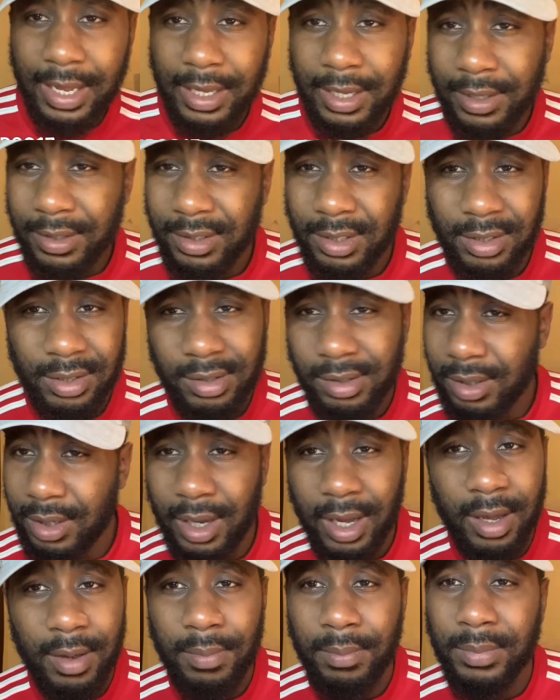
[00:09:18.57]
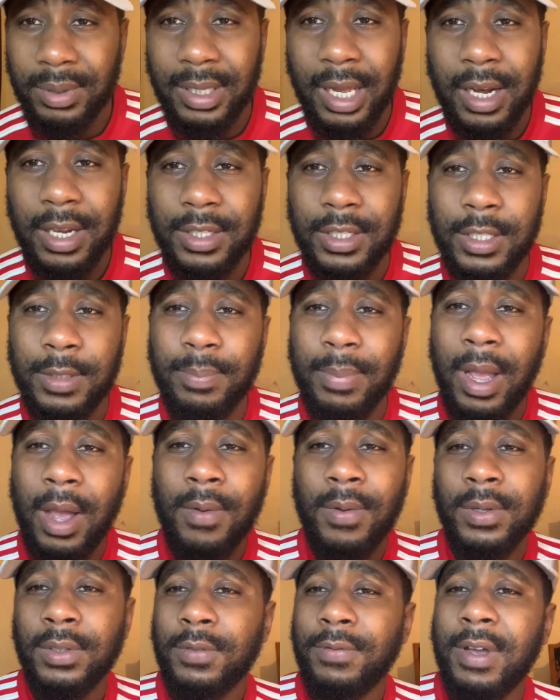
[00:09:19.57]
it's just silence is
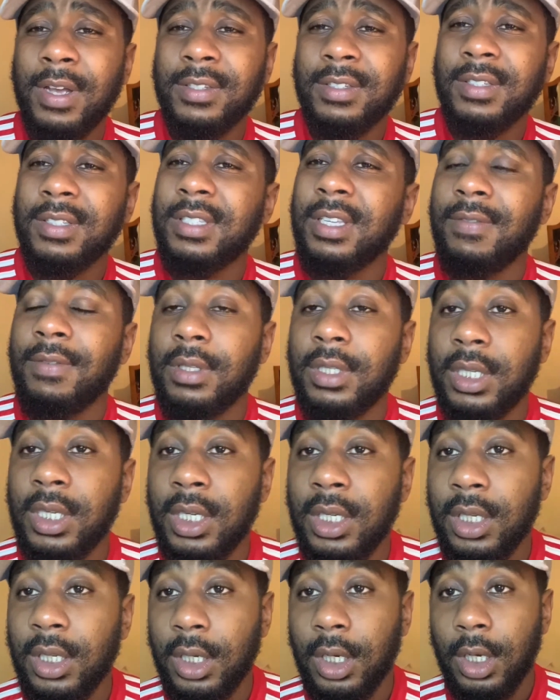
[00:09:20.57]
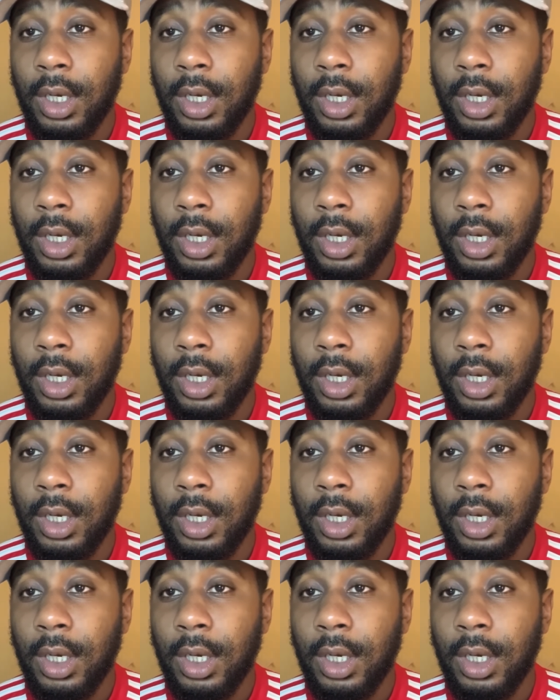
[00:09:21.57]
power 2017.